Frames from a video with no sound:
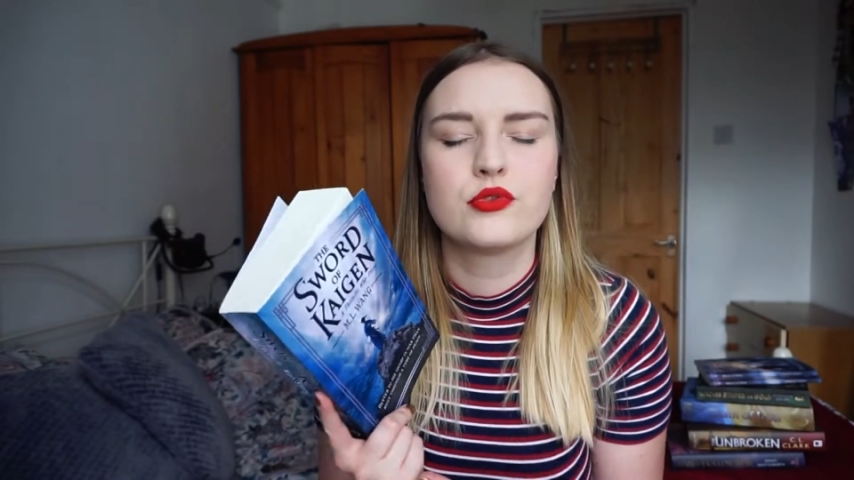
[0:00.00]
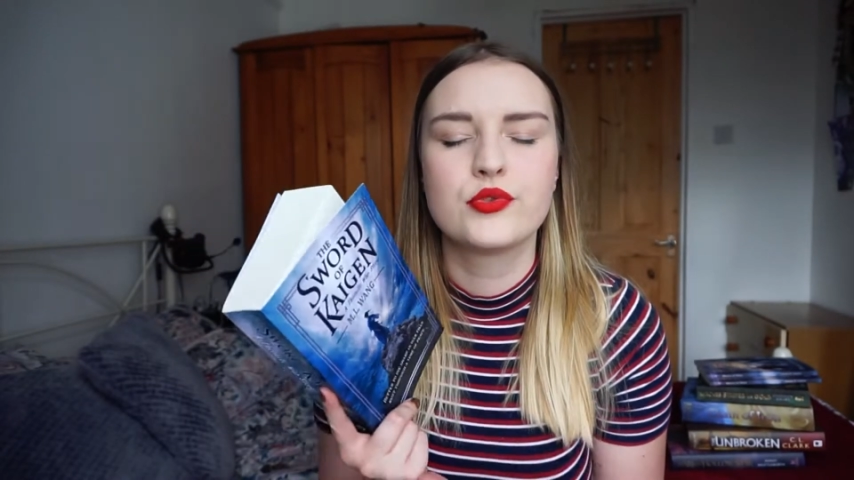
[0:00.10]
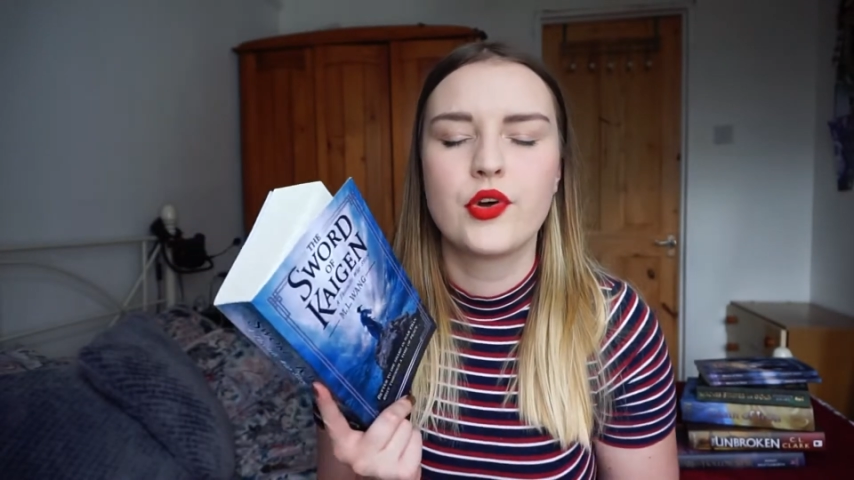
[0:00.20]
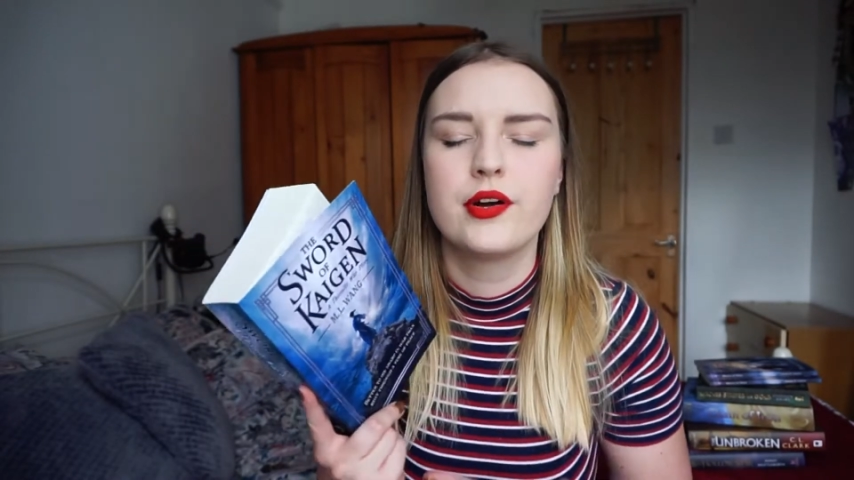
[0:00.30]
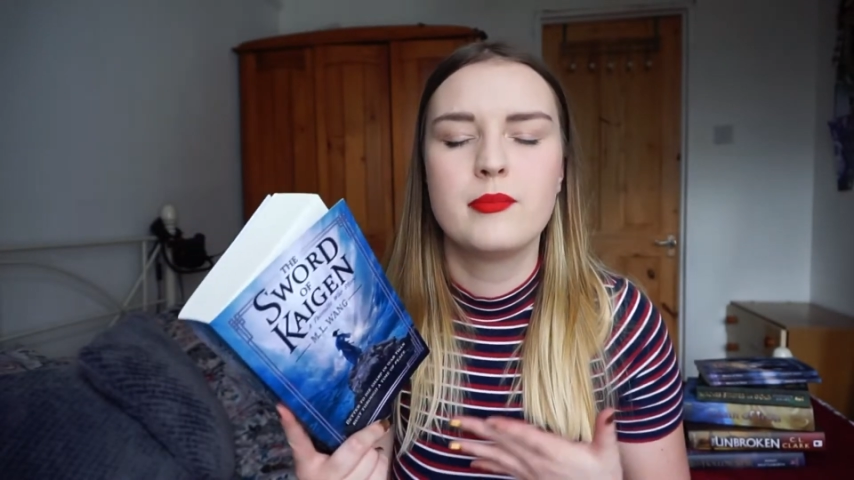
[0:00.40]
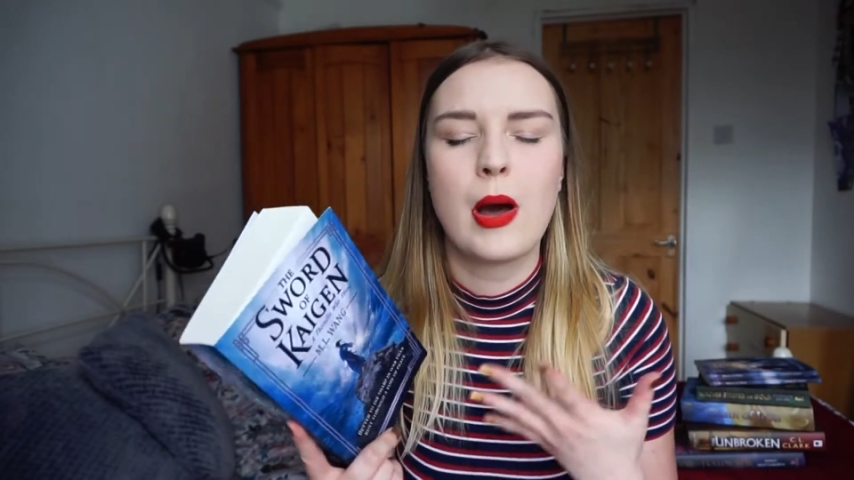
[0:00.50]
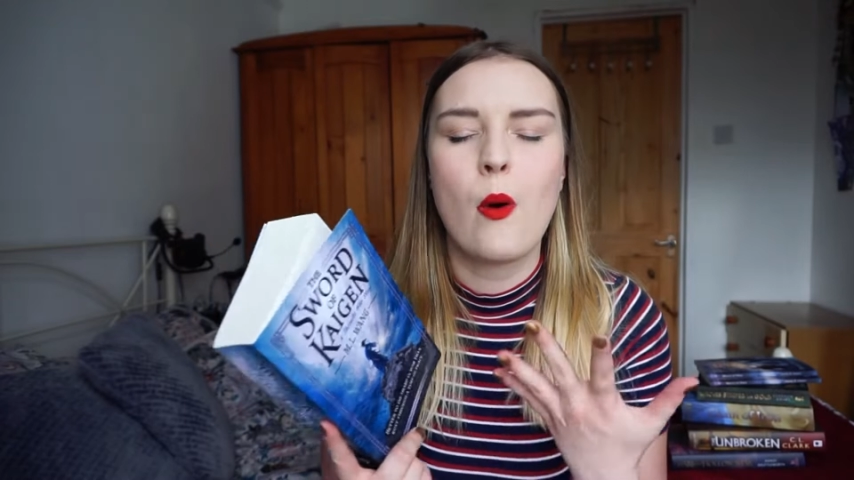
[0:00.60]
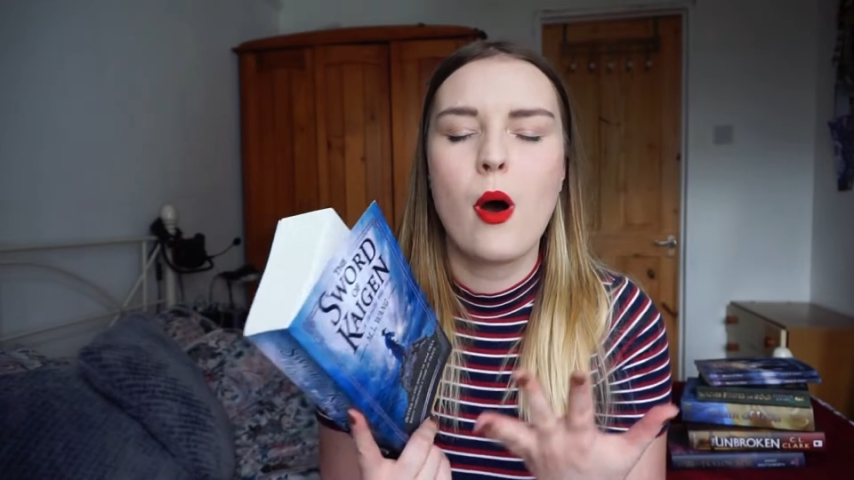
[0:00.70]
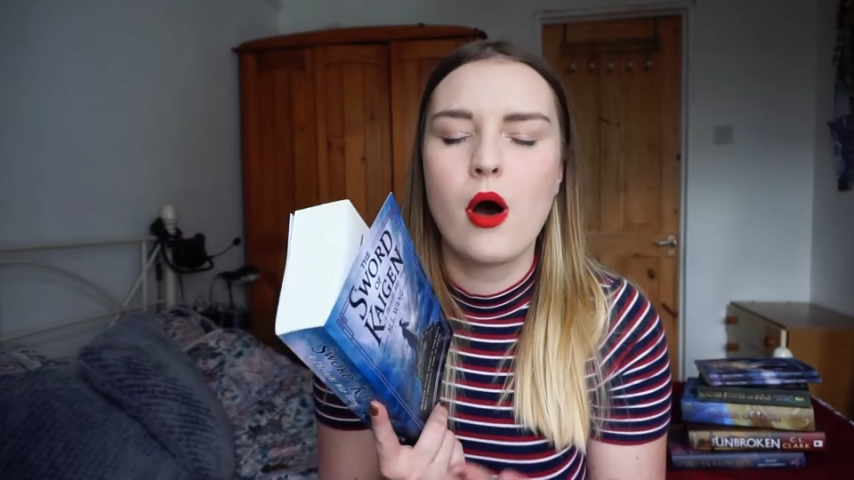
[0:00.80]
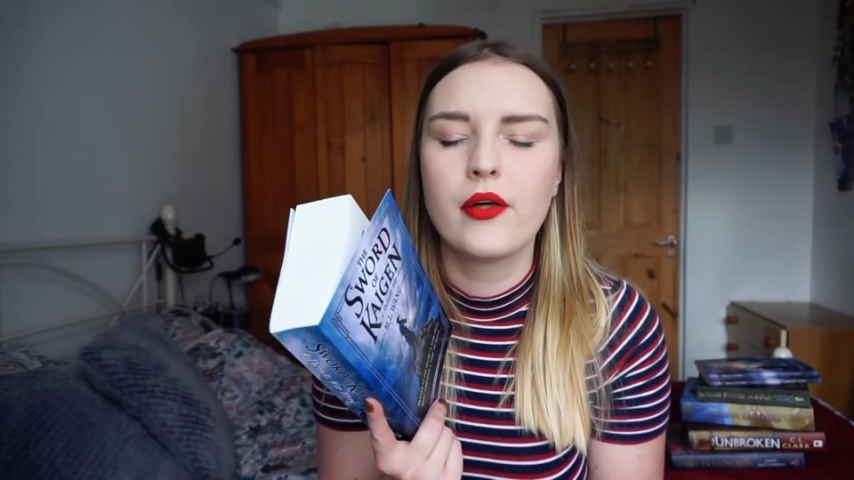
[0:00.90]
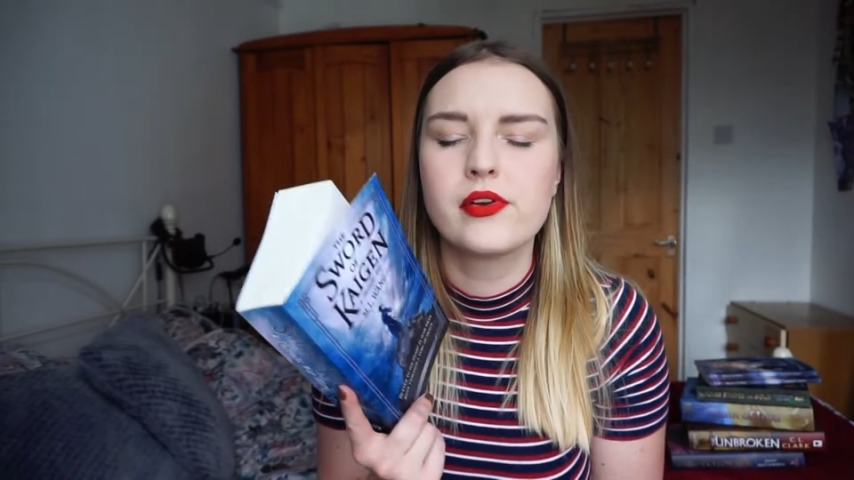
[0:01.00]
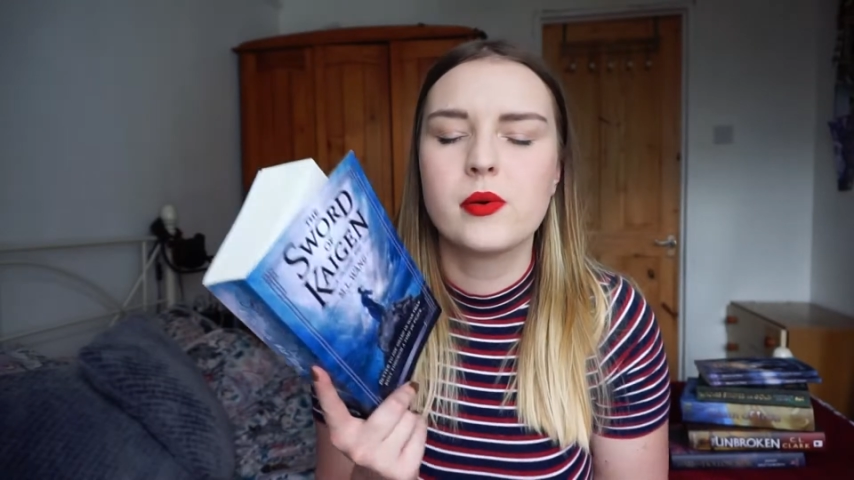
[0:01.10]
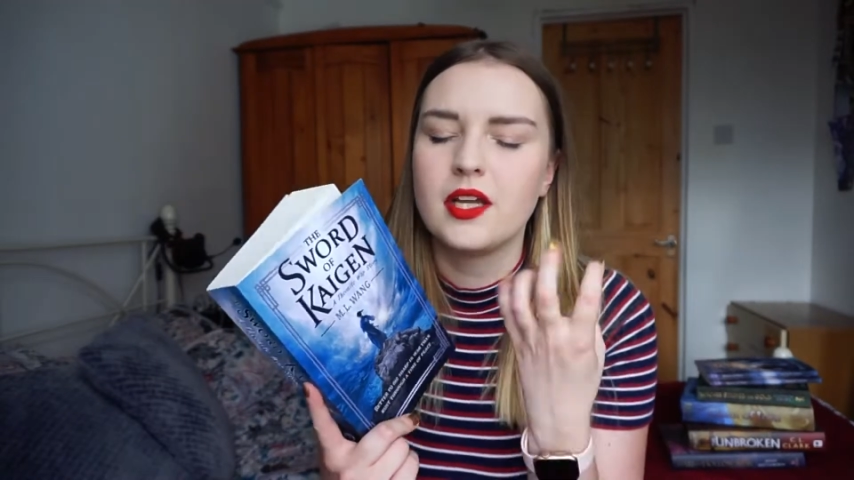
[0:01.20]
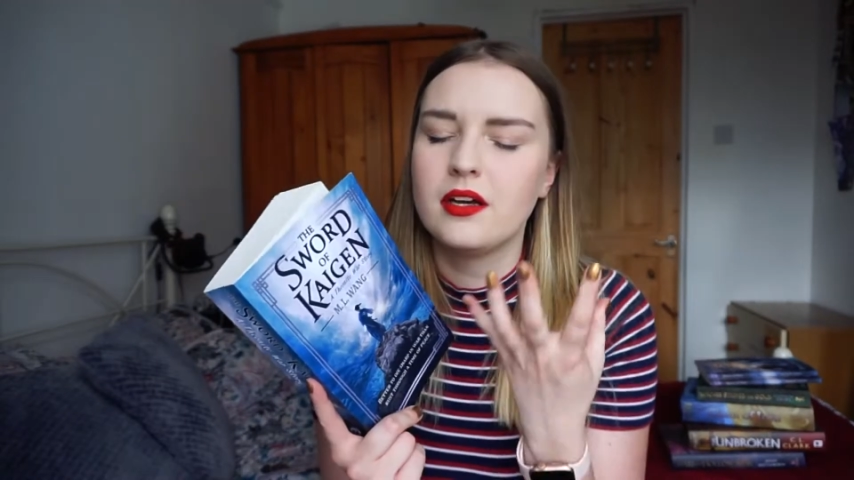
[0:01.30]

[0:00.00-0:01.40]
story about honor.